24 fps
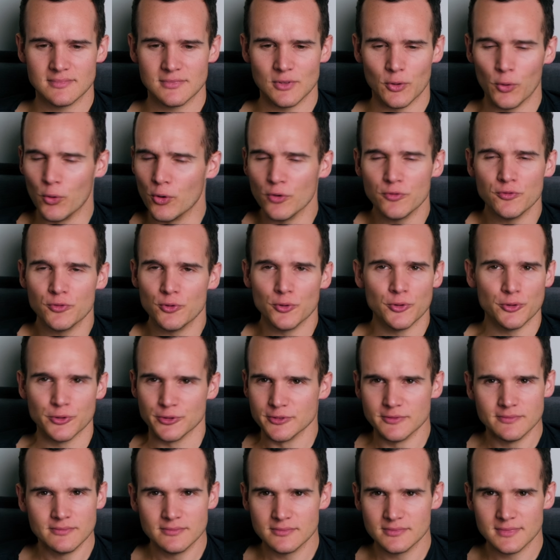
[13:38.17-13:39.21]

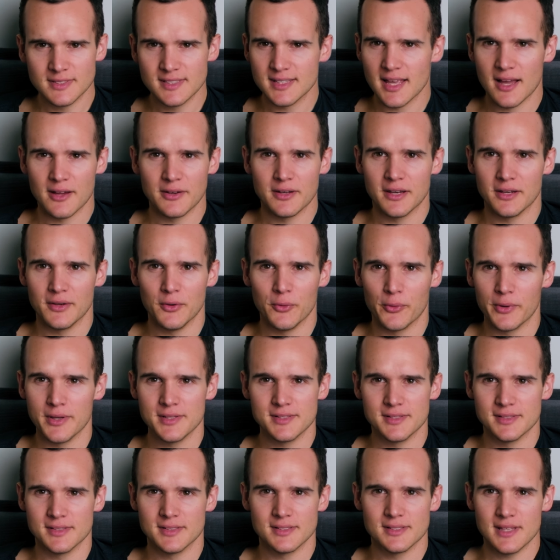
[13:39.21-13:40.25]
awful sounding
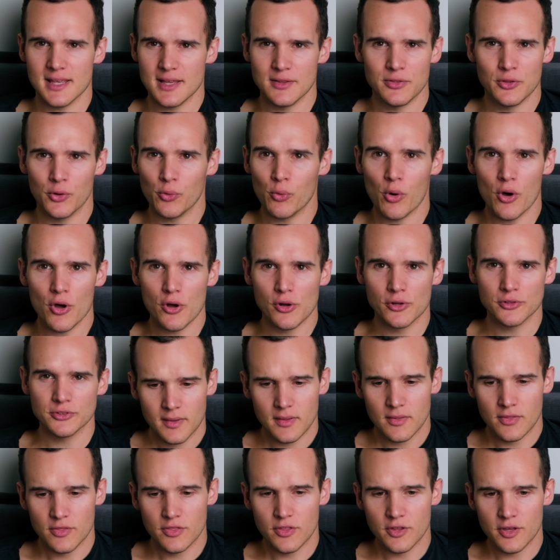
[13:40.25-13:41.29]
noises in the world.
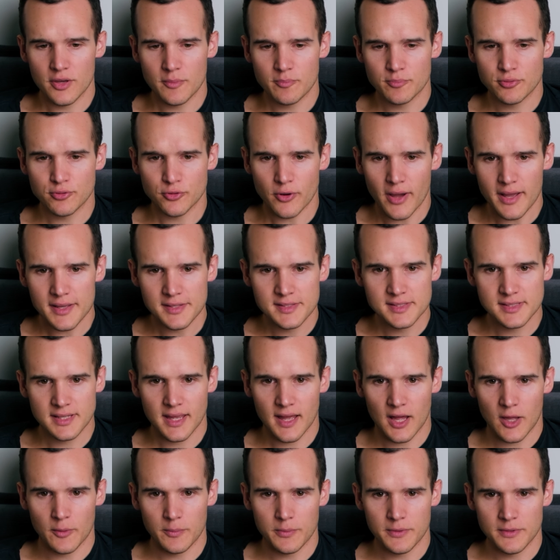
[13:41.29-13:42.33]
The price
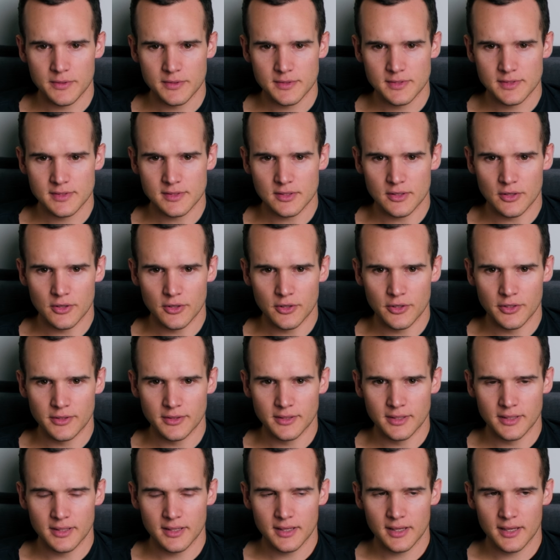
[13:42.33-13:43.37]
scalpers
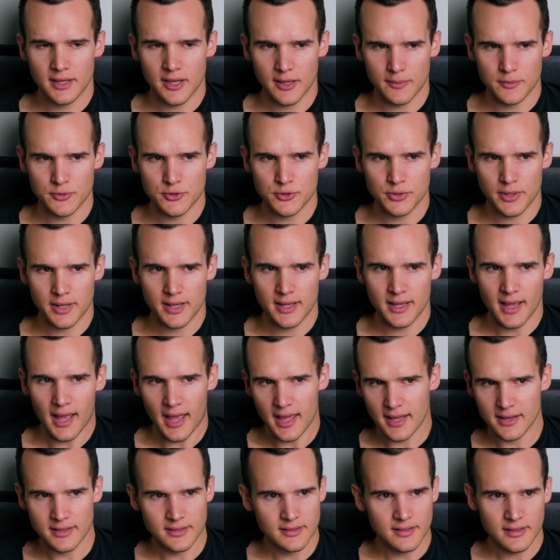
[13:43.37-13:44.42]
on Gumtree
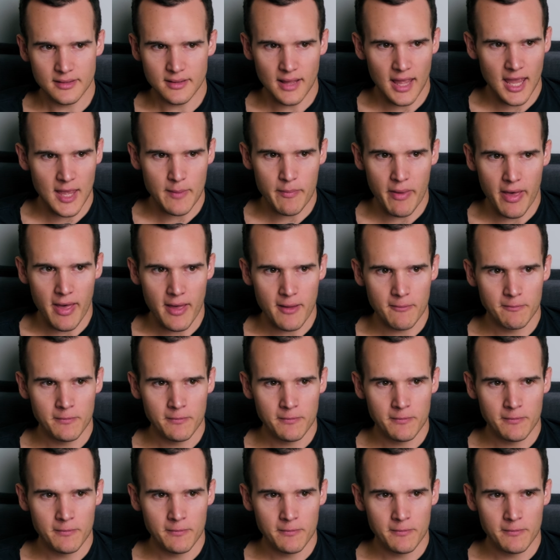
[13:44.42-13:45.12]
and eBay.